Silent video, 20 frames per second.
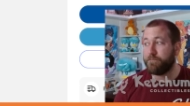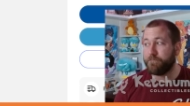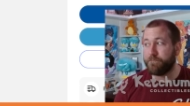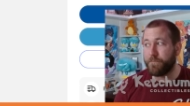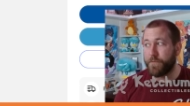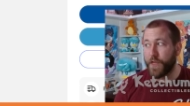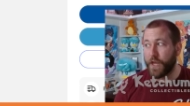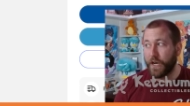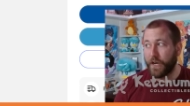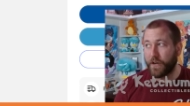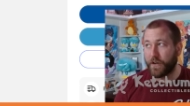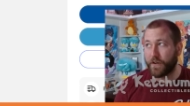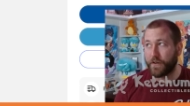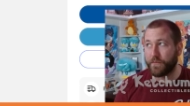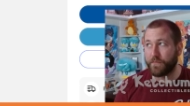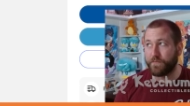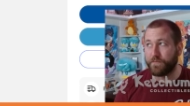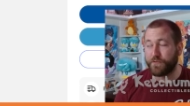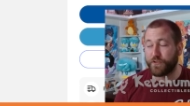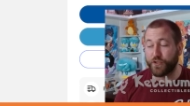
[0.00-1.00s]

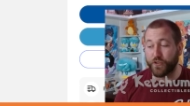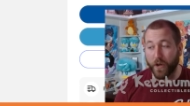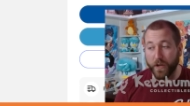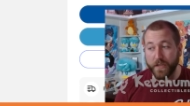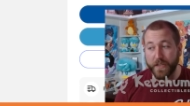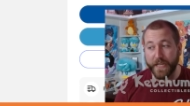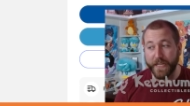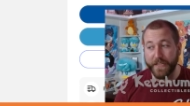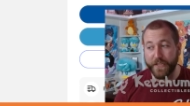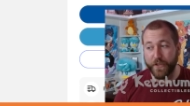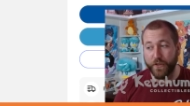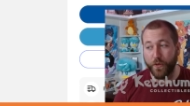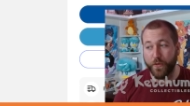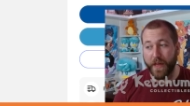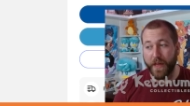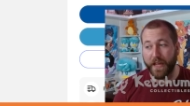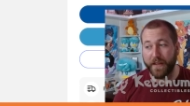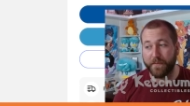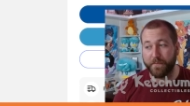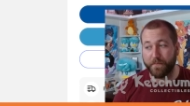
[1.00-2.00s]
They're struggling to do
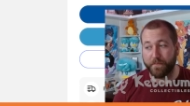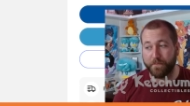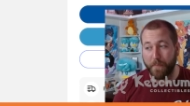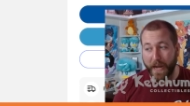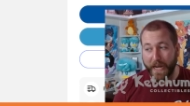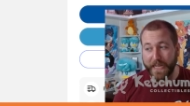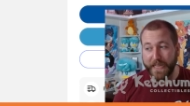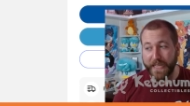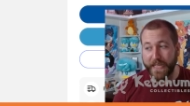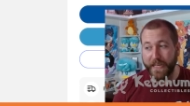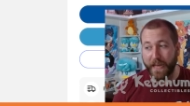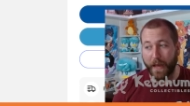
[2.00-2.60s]
that mightily.